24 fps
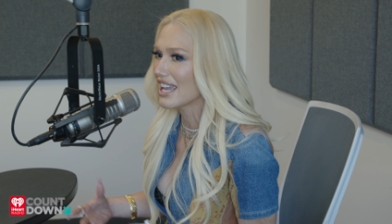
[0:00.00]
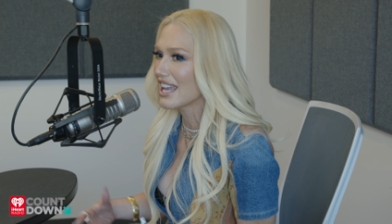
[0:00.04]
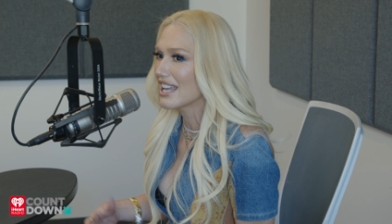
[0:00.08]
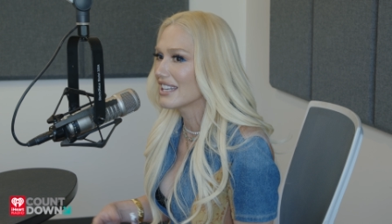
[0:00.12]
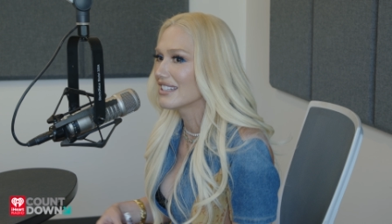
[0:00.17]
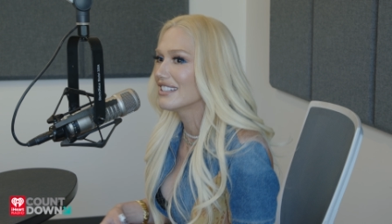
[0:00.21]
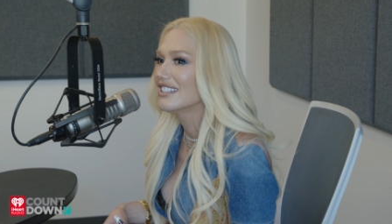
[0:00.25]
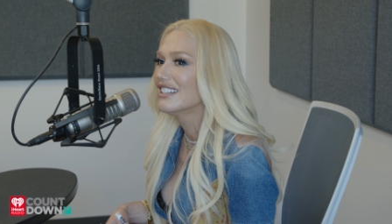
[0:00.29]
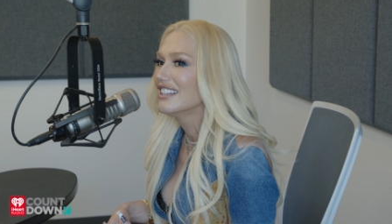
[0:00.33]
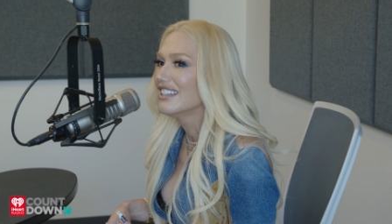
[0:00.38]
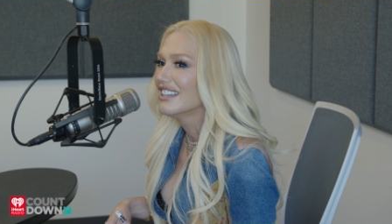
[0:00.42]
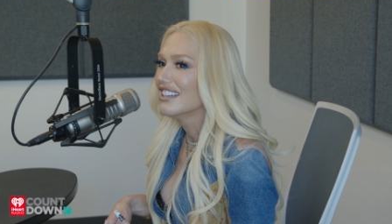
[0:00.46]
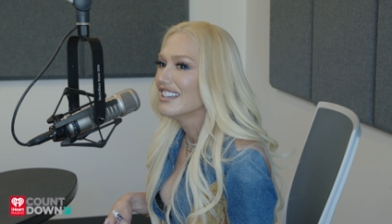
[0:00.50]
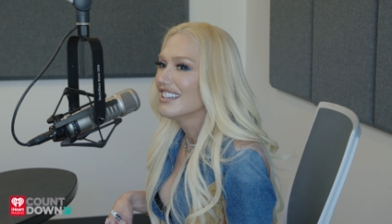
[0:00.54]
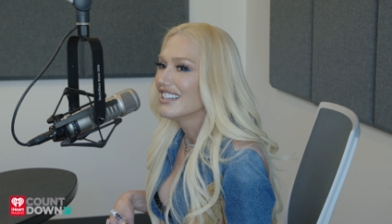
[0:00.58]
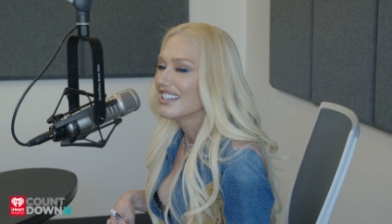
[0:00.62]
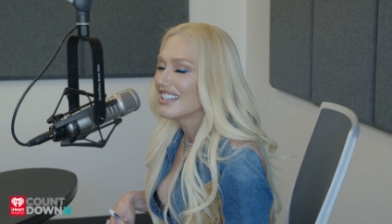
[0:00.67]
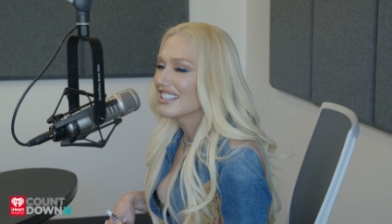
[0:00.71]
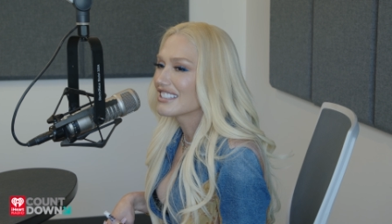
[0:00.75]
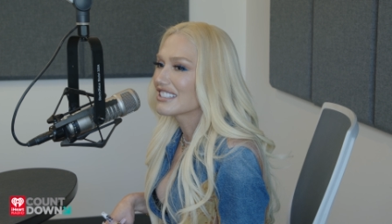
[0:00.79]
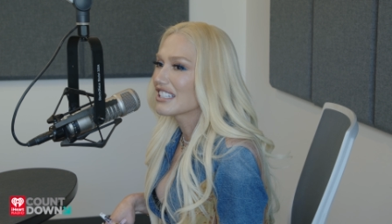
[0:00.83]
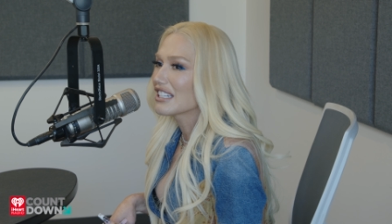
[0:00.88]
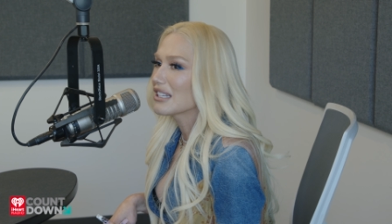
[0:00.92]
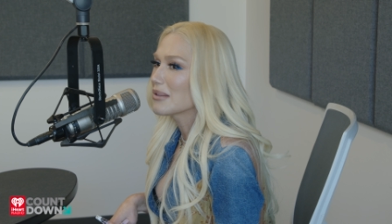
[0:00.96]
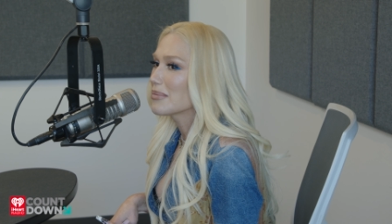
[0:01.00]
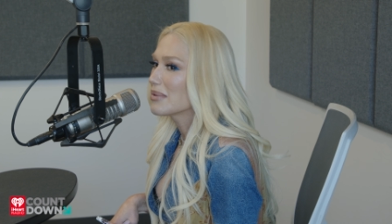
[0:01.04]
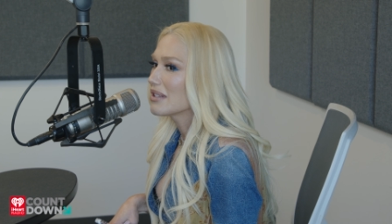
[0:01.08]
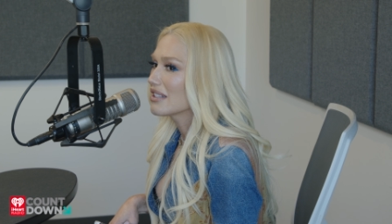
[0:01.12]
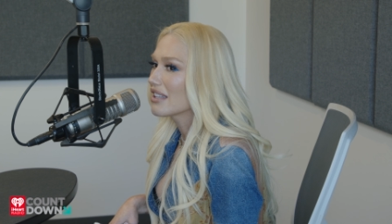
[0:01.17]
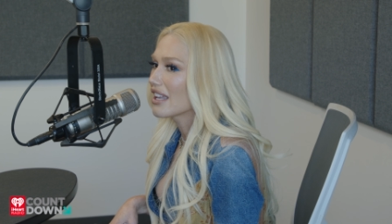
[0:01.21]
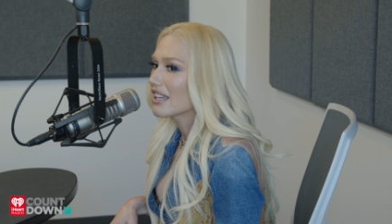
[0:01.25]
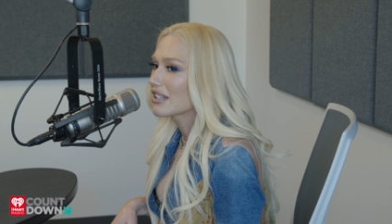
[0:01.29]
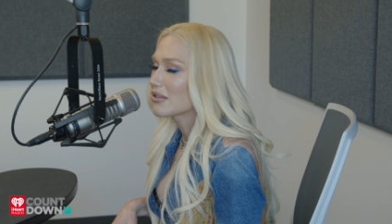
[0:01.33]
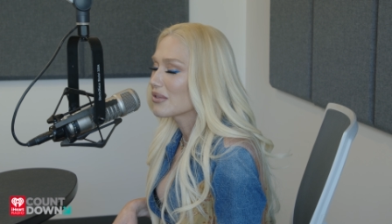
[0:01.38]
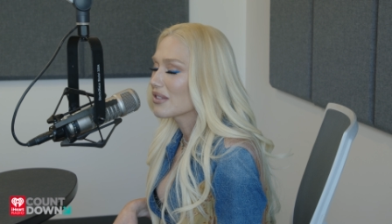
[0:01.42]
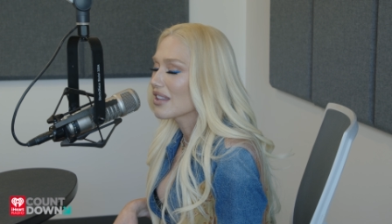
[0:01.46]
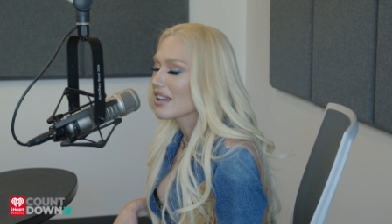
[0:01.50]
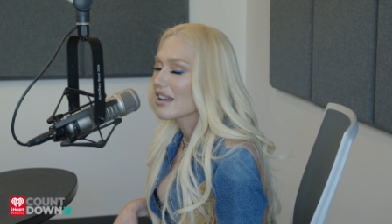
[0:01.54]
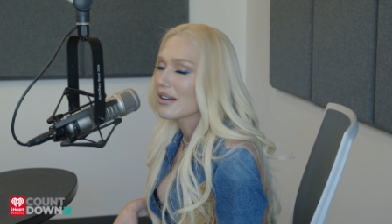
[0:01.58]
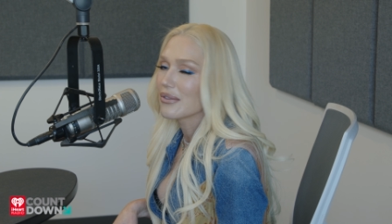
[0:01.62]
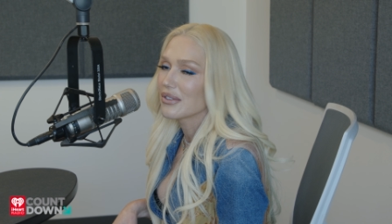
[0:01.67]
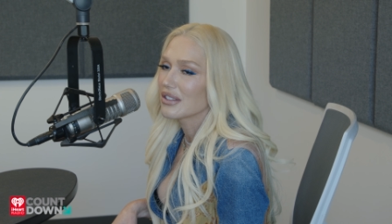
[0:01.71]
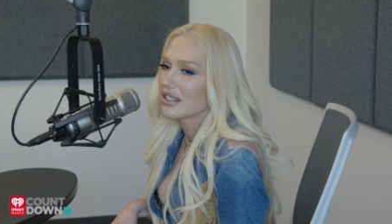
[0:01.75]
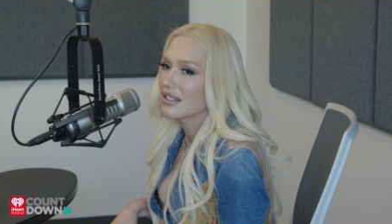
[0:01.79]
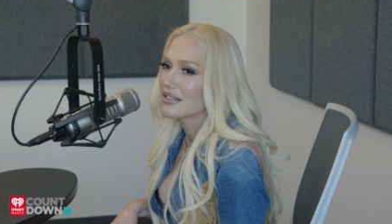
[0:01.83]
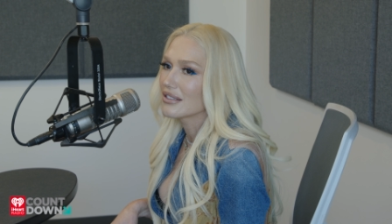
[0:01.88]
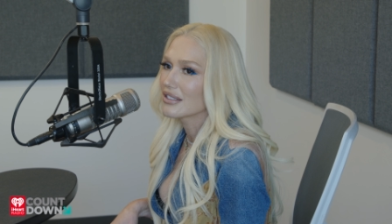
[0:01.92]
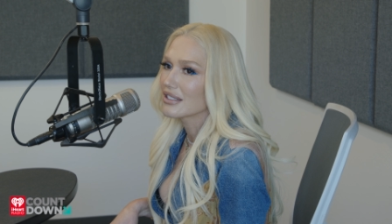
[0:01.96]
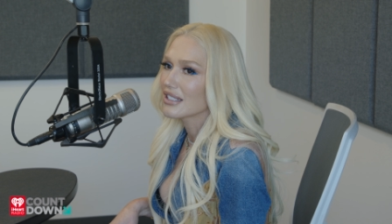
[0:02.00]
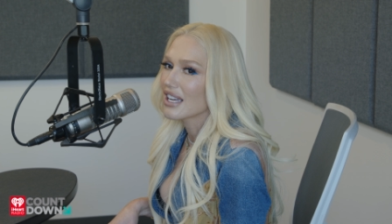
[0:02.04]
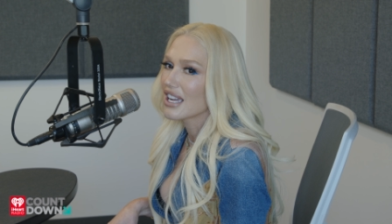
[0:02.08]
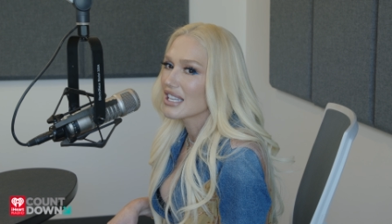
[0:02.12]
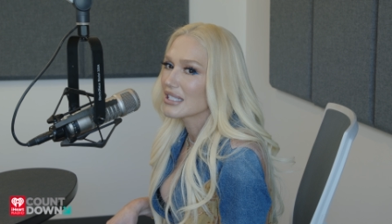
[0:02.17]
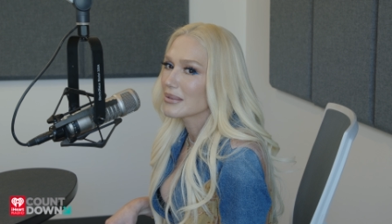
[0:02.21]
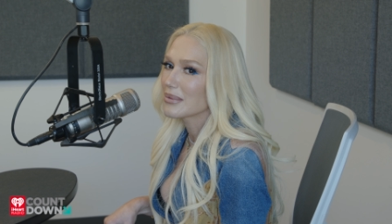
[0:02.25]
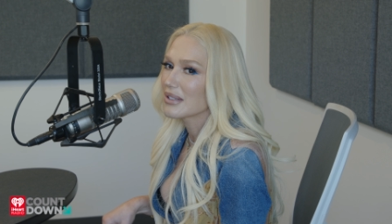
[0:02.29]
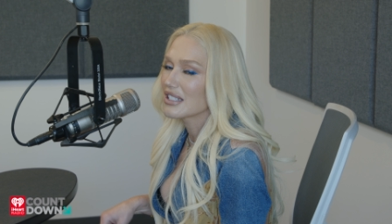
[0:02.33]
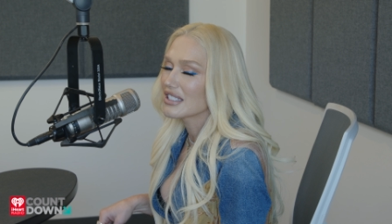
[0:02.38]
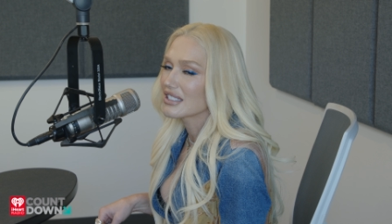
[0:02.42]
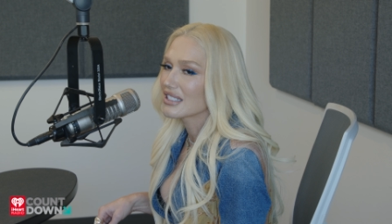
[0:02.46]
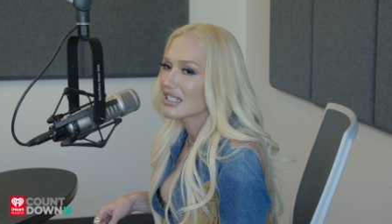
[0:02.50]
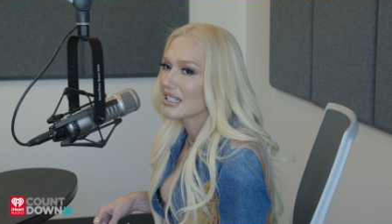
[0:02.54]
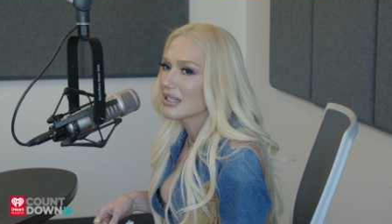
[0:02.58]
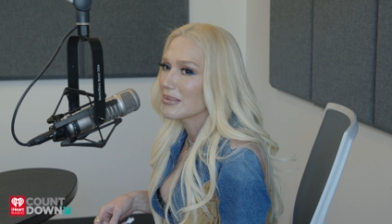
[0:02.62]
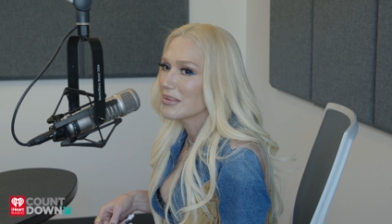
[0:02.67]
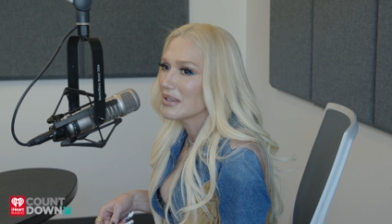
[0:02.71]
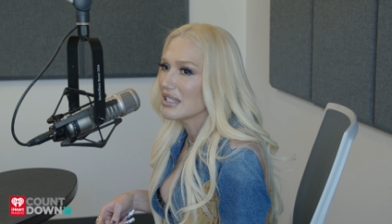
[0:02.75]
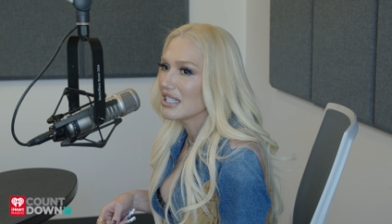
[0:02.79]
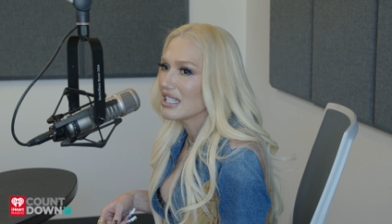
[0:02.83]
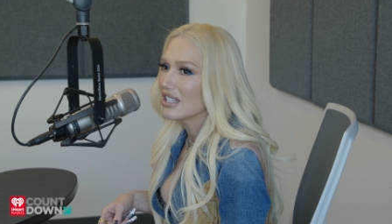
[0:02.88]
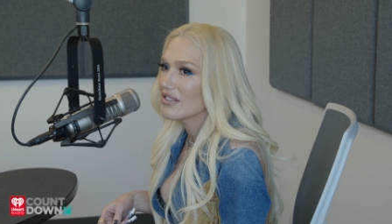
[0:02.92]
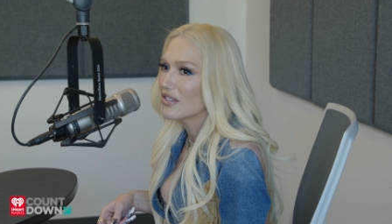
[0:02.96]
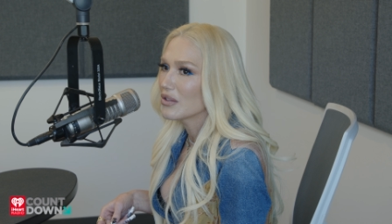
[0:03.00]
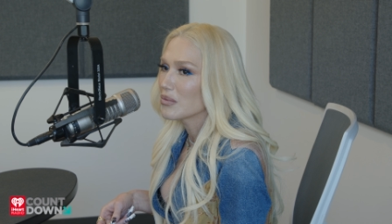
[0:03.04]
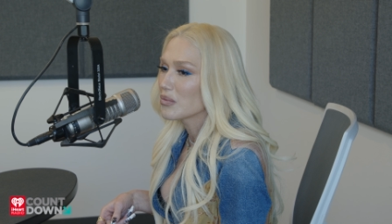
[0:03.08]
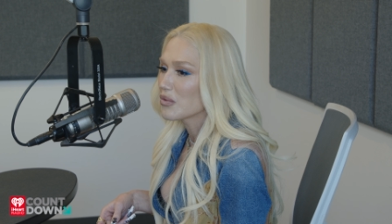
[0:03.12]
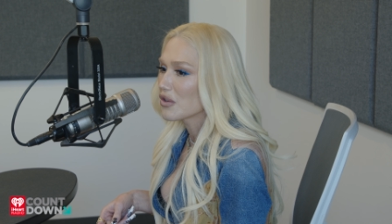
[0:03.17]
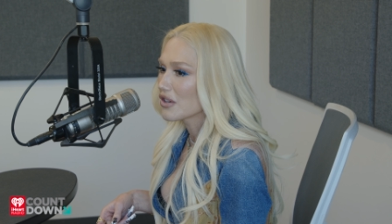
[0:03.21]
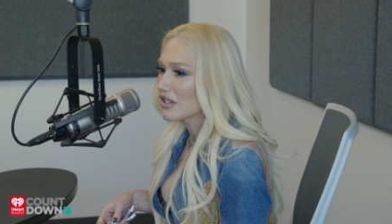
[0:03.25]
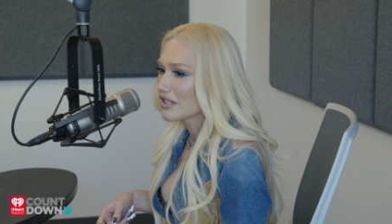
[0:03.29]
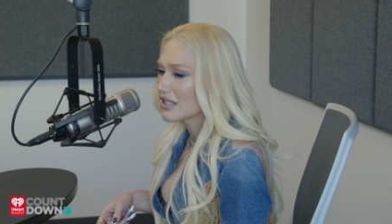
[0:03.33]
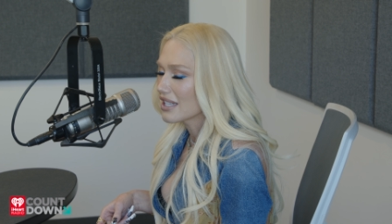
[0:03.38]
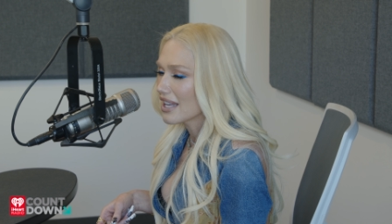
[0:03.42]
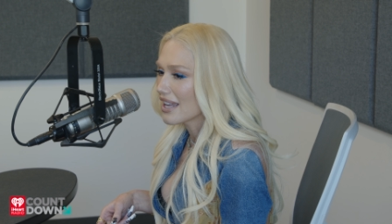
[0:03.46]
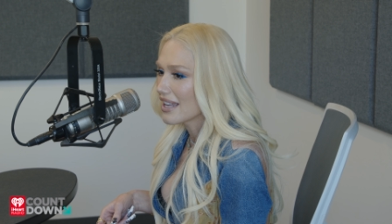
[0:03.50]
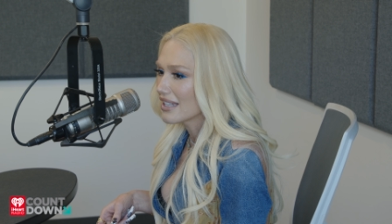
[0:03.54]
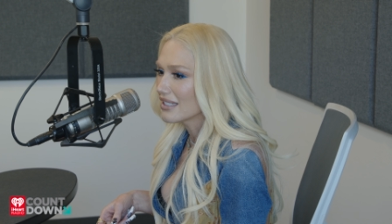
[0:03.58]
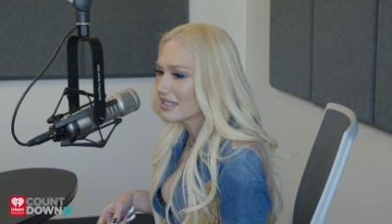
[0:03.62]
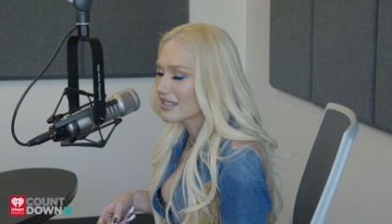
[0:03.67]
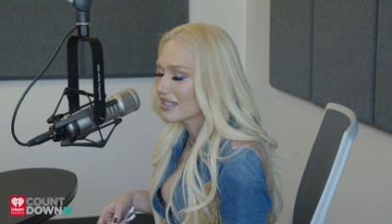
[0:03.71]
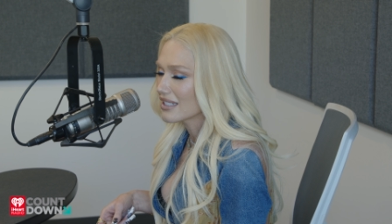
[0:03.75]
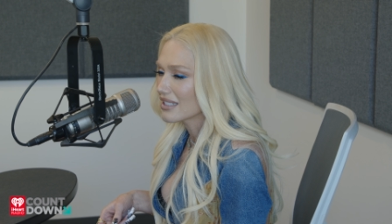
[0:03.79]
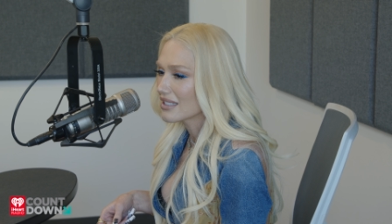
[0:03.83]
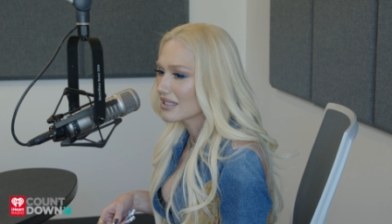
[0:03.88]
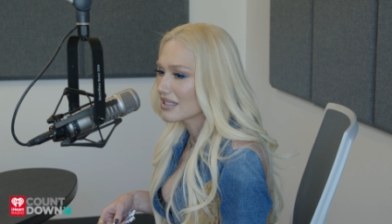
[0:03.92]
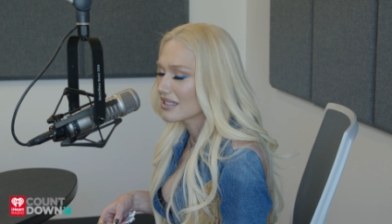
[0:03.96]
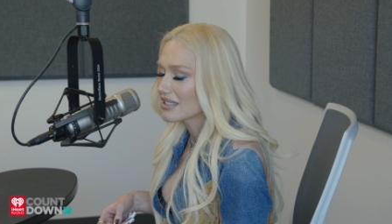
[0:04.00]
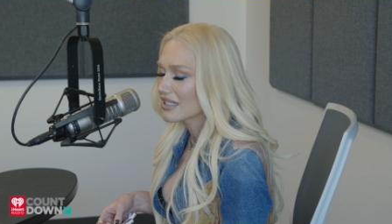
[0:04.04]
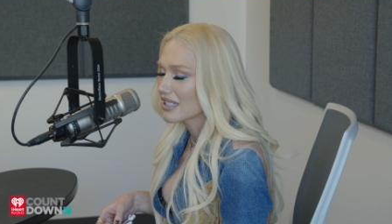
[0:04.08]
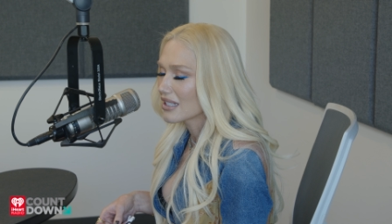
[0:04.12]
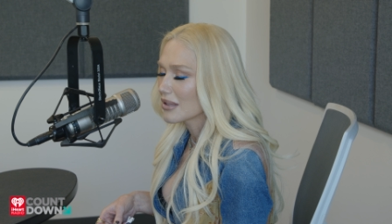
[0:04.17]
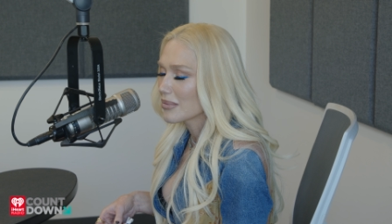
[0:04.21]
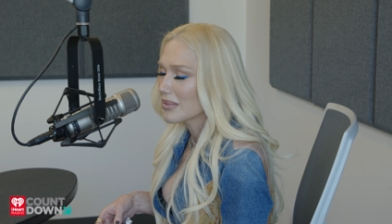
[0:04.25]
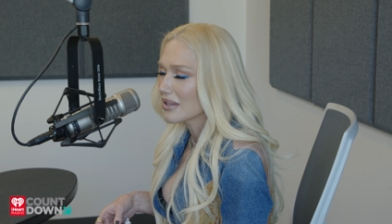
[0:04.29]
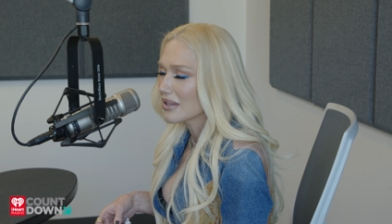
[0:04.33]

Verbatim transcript: And it's going to be like with that with those guys, but it's going to be even more intense because it's going to